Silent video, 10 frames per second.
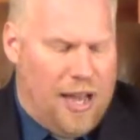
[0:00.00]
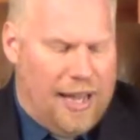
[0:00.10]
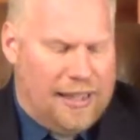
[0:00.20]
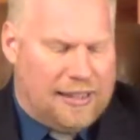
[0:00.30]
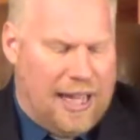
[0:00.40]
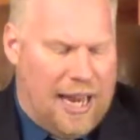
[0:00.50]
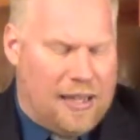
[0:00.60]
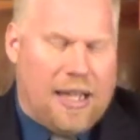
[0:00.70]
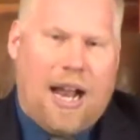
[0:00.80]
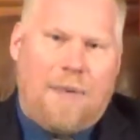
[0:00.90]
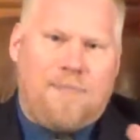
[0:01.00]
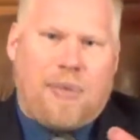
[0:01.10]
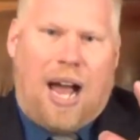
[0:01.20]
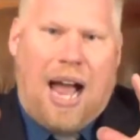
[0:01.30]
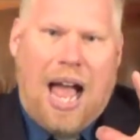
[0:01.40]
and he's saying that
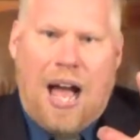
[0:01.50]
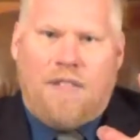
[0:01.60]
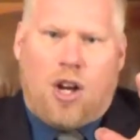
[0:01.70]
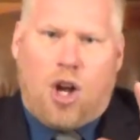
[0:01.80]
I have a